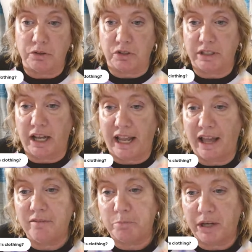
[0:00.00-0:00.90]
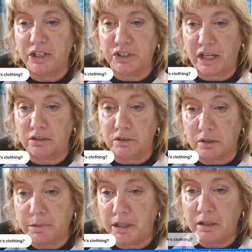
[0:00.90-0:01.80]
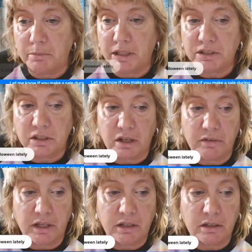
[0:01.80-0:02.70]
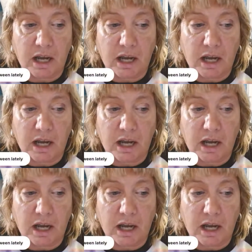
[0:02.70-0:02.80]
So, yeah, I have branched out a little bit into men's clothing.